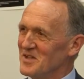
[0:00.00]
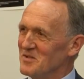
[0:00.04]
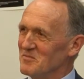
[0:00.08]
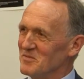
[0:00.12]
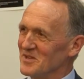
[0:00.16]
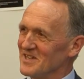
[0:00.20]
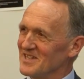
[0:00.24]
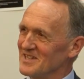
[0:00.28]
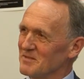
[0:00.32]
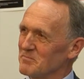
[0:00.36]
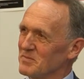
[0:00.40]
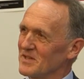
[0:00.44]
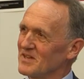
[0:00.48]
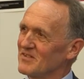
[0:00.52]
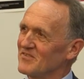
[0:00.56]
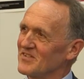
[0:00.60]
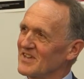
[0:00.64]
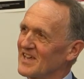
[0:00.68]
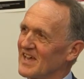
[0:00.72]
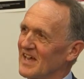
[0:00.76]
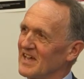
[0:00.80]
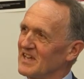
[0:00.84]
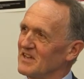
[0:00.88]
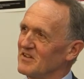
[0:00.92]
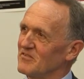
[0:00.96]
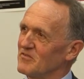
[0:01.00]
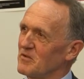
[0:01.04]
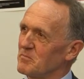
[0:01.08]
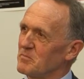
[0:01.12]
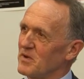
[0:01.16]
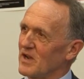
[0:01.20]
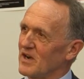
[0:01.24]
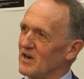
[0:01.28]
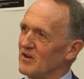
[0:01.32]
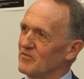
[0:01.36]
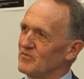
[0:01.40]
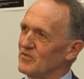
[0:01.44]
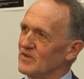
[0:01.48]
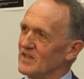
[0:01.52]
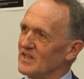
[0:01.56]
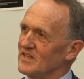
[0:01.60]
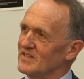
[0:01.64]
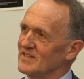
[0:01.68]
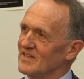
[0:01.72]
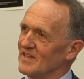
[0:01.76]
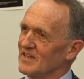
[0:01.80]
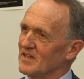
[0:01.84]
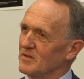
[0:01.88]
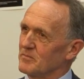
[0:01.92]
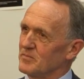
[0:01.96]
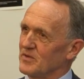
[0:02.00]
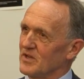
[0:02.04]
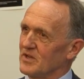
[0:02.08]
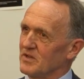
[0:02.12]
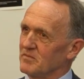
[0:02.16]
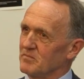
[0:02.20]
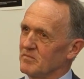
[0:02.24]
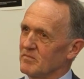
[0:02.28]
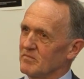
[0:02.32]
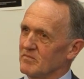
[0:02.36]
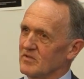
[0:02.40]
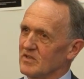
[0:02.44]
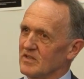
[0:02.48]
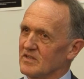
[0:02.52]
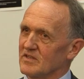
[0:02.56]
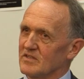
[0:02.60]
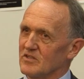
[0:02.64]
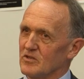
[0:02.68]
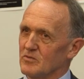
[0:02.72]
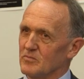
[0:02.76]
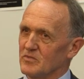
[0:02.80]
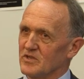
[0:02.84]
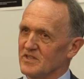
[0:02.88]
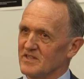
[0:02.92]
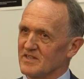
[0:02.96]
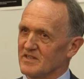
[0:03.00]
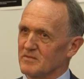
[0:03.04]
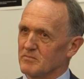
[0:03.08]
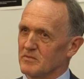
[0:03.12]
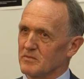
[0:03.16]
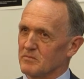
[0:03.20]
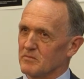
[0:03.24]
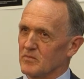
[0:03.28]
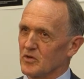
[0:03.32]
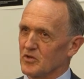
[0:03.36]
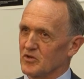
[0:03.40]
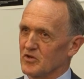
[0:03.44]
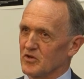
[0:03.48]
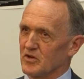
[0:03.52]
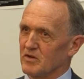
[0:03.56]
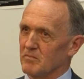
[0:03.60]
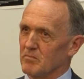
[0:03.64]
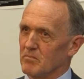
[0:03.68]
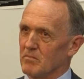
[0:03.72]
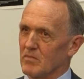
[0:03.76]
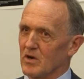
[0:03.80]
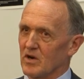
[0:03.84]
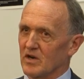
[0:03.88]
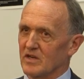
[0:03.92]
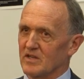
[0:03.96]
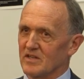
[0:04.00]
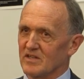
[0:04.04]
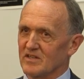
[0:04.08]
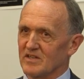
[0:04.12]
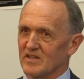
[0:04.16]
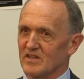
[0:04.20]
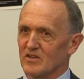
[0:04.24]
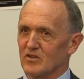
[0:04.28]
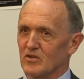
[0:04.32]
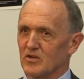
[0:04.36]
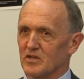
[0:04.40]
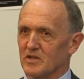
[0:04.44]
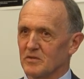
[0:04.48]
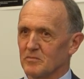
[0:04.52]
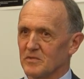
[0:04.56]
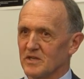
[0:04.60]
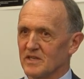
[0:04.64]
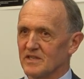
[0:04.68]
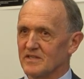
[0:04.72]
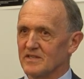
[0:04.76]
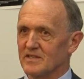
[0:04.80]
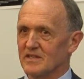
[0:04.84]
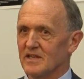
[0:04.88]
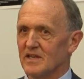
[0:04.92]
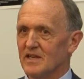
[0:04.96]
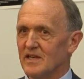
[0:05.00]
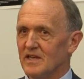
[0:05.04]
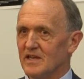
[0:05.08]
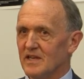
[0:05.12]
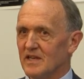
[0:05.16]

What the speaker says: But it's a bit of a kind of a paraphrasing about consumerism and modern market economies